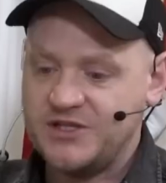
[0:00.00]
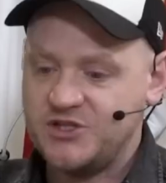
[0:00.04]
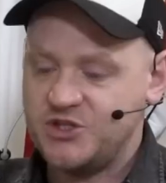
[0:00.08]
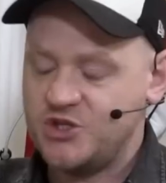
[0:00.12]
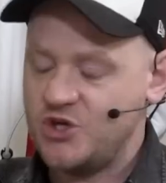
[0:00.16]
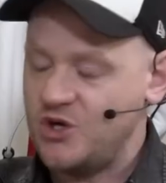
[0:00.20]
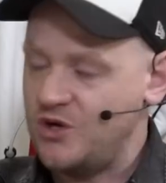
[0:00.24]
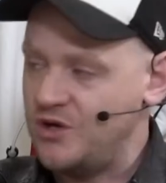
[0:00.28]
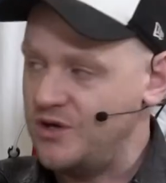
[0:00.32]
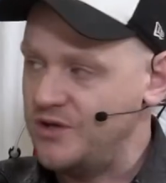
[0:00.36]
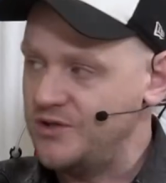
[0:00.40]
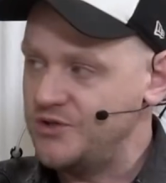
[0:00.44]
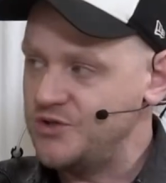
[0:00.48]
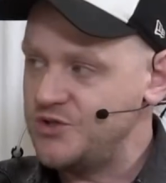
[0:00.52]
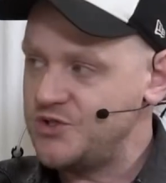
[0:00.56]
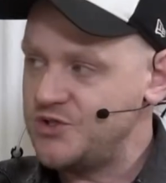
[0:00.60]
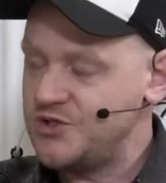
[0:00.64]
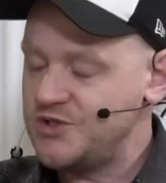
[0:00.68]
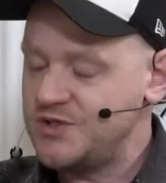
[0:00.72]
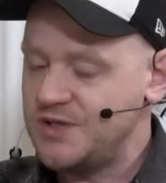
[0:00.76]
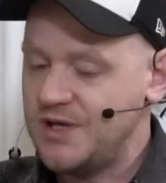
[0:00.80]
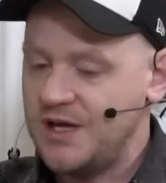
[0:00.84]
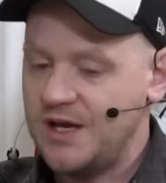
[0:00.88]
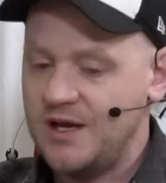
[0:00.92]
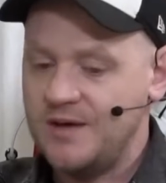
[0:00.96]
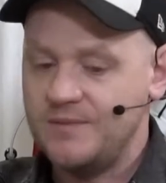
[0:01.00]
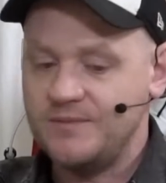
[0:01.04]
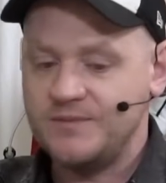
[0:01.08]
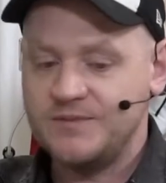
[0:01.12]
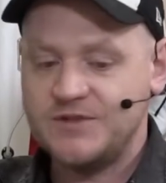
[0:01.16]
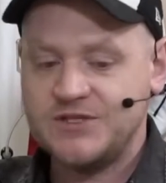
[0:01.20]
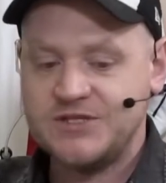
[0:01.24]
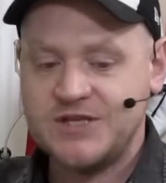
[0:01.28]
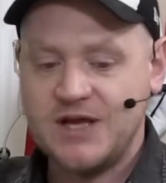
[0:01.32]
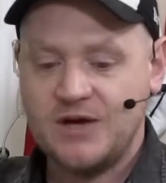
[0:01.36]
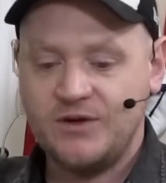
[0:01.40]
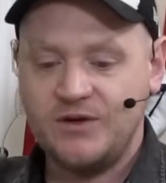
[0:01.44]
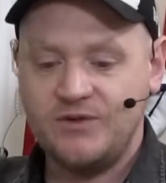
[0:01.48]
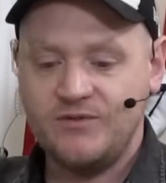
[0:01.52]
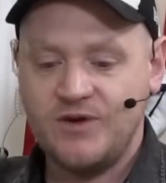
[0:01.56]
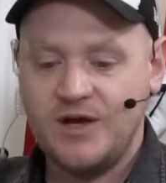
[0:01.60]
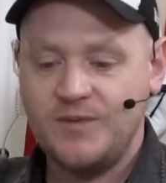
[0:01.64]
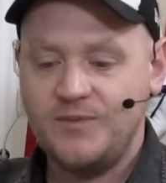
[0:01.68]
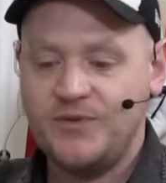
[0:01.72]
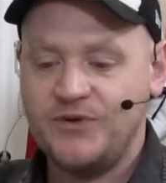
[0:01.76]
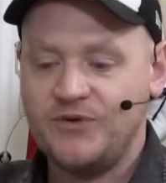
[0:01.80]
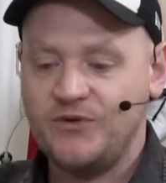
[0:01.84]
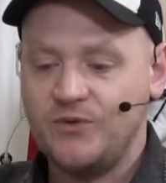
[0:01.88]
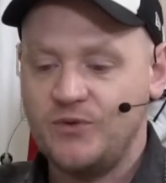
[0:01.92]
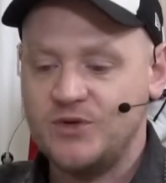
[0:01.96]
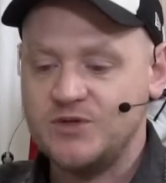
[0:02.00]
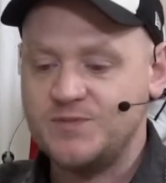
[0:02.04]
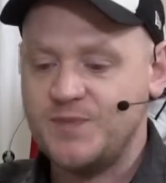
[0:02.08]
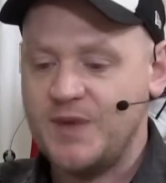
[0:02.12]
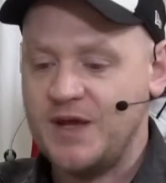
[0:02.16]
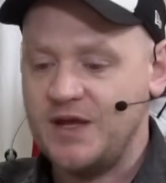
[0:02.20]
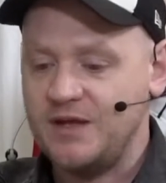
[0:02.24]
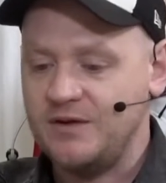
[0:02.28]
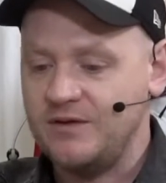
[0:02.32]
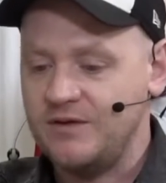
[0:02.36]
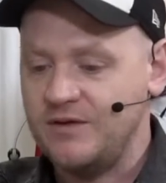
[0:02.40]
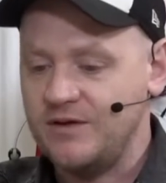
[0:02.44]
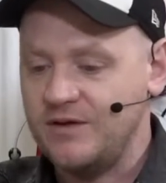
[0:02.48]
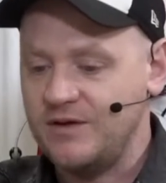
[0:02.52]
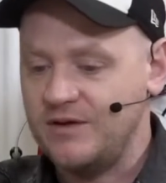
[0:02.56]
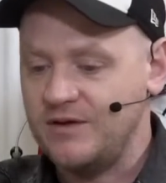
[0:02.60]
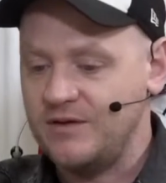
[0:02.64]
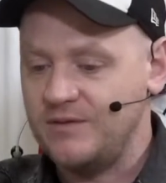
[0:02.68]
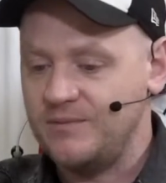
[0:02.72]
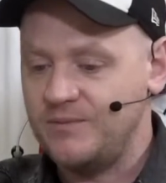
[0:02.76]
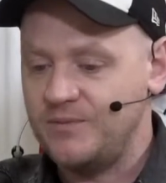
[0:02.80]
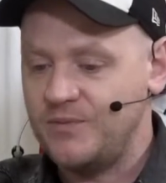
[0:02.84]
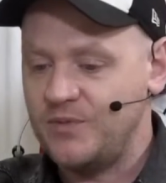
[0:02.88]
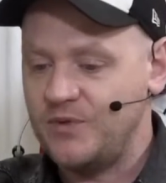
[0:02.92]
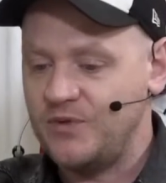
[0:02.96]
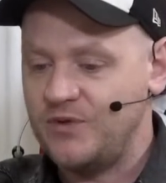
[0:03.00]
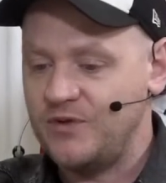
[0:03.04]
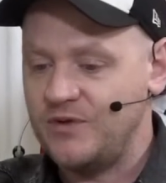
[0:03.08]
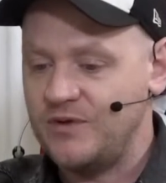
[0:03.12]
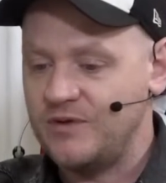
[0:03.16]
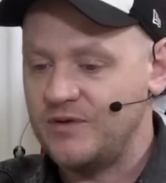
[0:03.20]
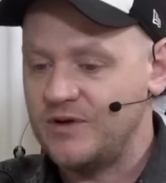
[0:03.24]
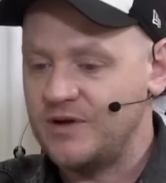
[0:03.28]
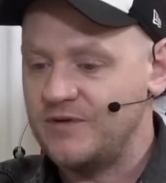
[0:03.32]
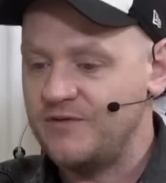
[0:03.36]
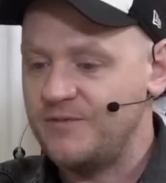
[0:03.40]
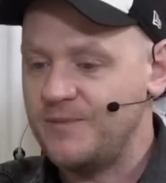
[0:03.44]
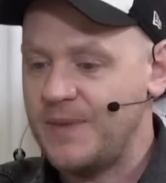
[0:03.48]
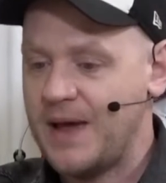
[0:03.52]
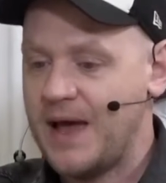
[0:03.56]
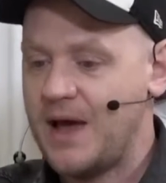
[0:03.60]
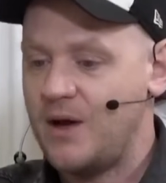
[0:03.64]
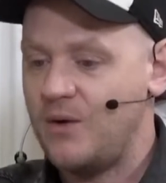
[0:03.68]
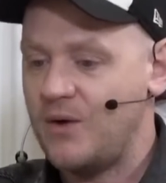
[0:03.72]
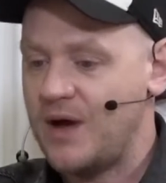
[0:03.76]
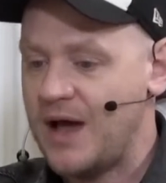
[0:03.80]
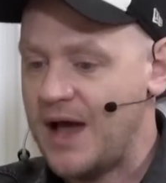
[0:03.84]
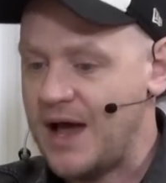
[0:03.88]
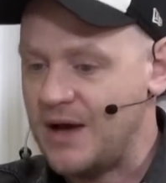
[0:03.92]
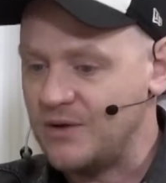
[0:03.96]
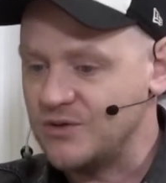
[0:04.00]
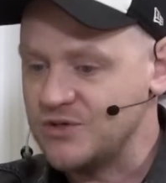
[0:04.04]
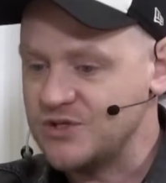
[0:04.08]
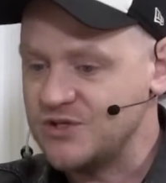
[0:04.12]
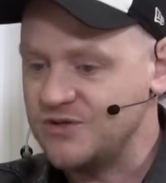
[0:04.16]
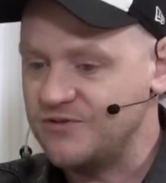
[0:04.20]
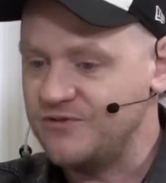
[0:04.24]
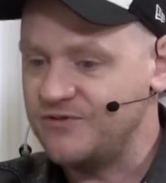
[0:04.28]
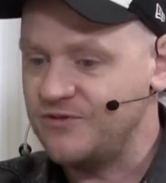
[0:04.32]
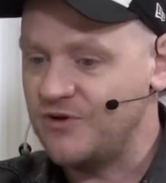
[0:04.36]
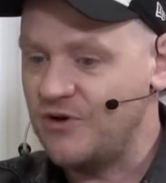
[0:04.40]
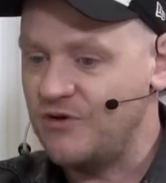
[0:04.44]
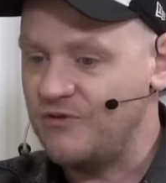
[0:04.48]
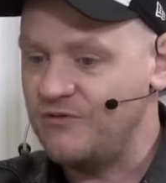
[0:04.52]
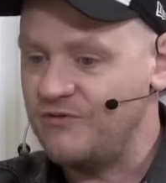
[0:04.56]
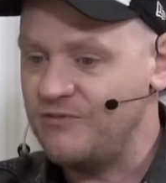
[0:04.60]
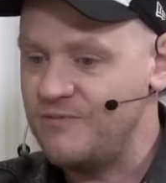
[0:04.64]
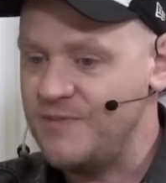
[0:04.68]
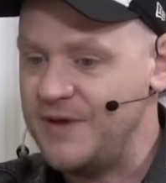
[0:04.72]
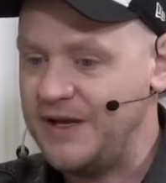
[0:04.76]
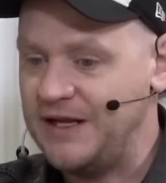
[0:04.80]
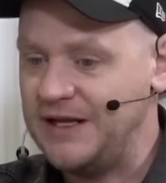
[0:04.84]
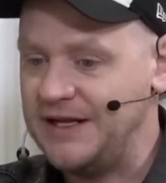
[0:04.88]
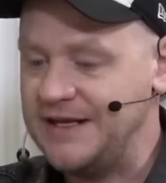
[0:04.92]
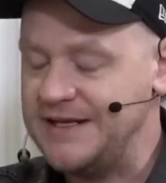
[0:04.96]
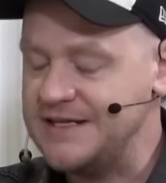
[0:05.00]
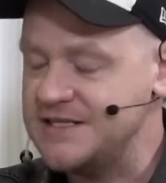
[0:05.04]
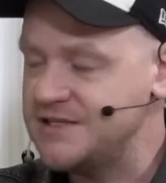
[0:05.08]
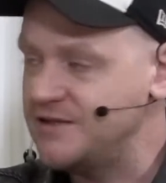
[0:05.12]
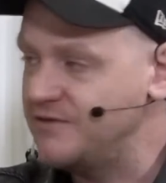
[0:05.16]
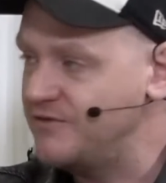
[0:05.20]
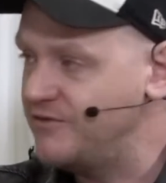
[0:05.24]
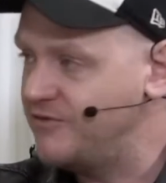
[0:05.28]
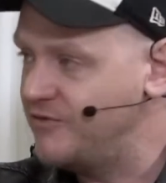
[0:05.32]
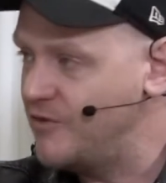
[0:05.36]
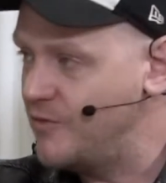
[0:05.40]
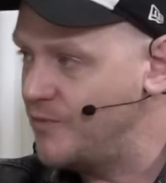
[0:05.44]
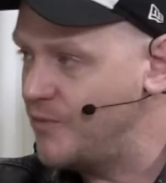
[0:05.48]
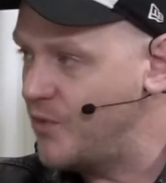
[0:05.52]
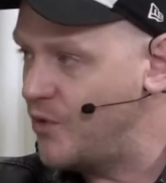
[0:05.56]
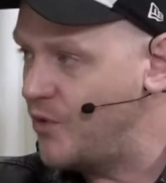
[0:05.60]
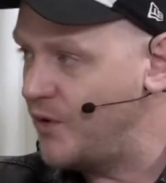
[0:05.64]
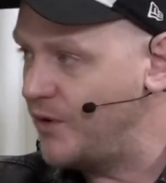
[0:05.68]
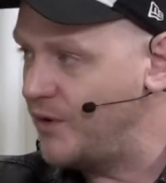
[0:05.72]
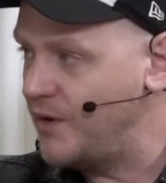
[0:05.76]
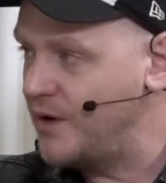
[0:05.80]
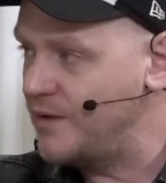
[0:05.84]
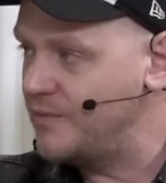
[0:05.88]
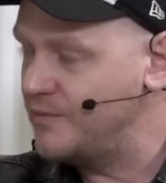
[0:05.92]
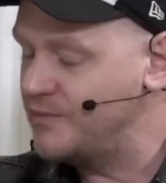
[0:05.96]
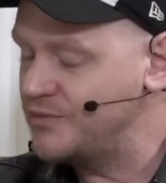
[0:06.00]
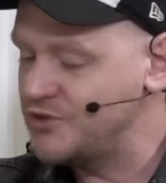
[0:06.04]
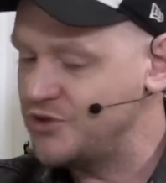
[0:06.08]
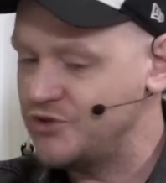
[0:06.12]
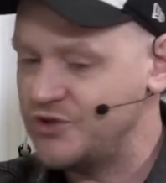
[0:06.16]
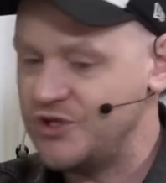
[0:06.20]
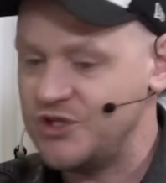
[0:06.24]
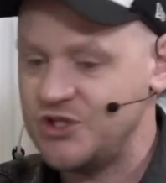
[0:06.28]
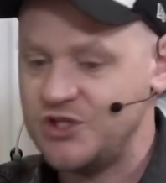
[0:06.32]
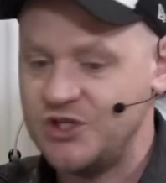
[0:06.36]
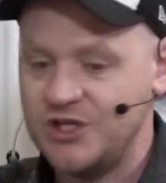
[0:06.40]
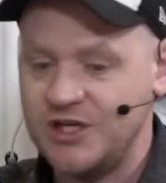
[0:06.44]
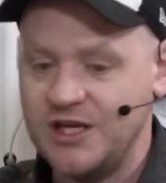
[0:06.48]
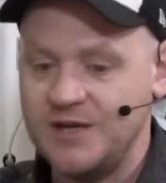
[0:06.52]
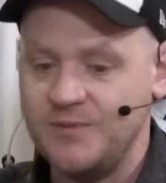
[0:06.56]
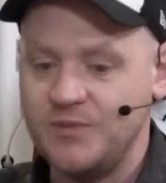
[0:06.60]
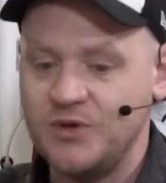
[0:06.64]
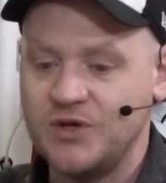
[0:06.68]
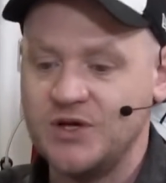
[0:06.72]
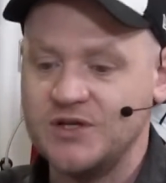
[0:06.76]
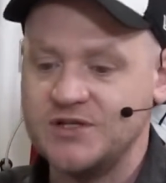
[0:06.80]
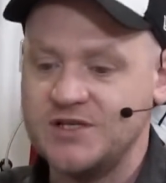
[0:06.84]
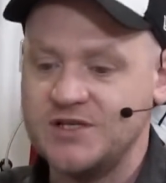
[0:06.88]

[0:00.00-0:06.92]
chance. Um, Saudi Arabia's always been the the kind of powerhouse of, of Middle Eastern football uh, traditionally because